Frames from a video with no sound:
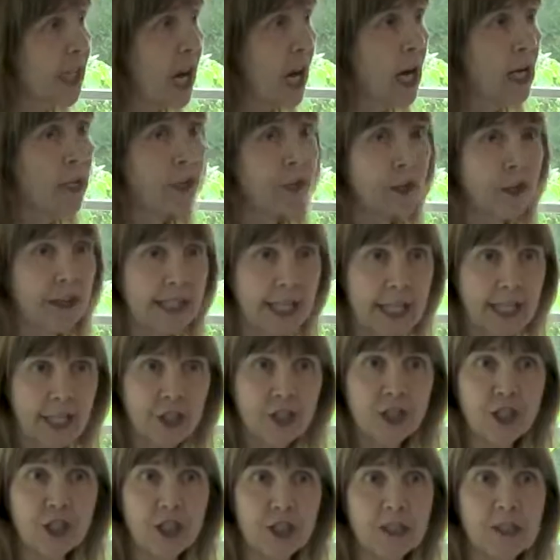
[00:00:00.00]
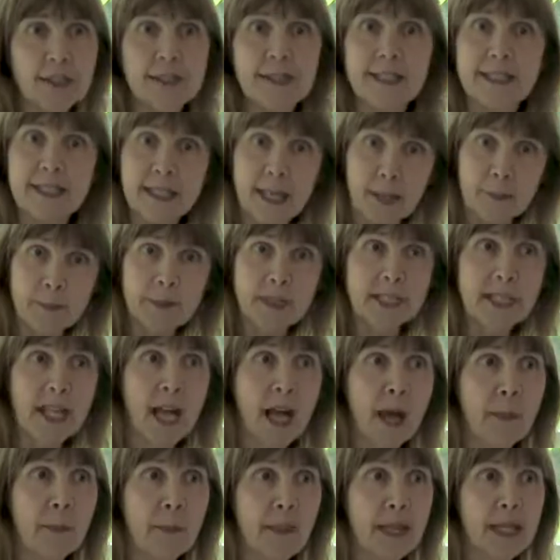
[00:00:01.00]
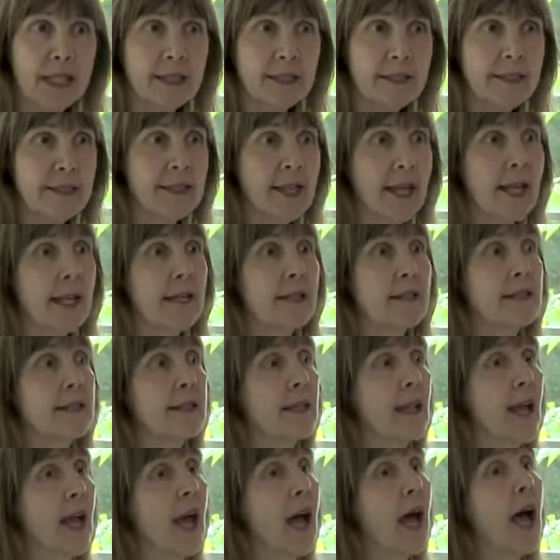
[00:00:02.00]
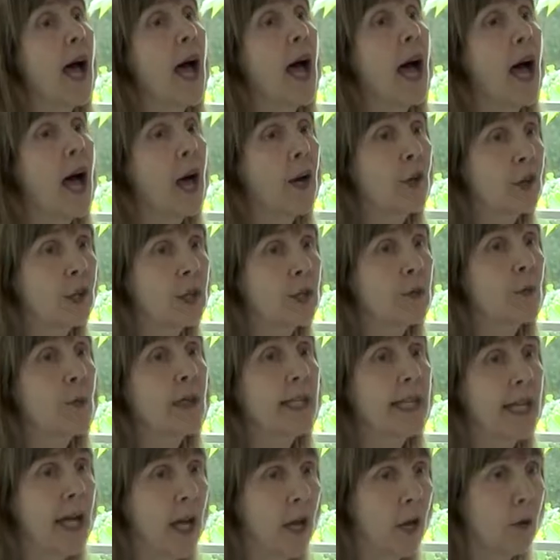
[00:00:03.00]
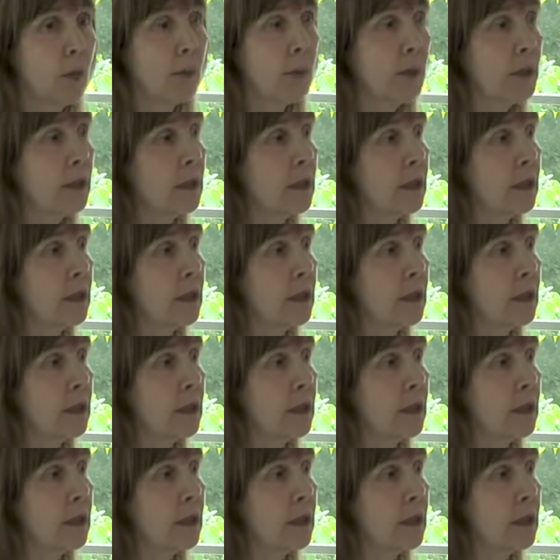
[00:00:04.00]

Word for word: congregation steps up and says, how can we help?